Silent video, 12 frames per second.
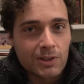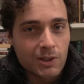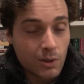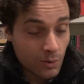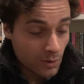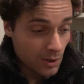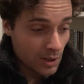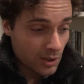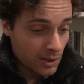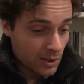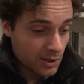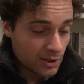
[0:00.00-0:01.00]
So
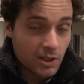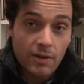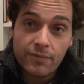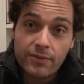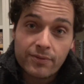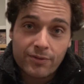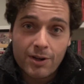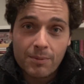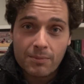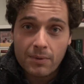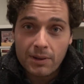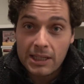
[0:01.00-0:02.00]
stuff
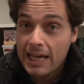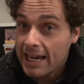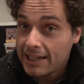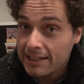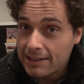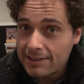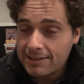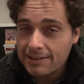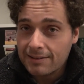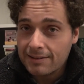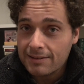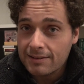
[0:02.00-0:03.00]
from the
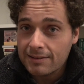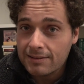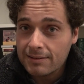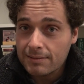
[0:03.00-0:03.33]
80s,